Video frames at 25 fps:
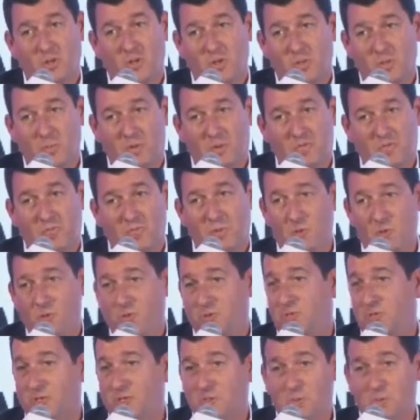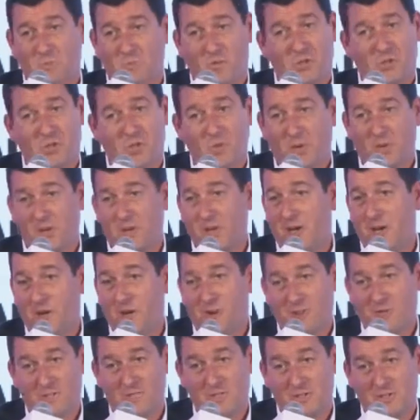doesn't want to know about voice, doesn't want to know
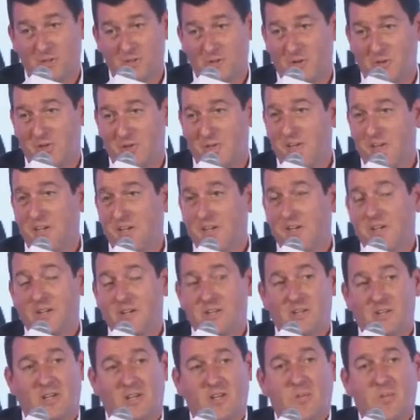about AR, VR.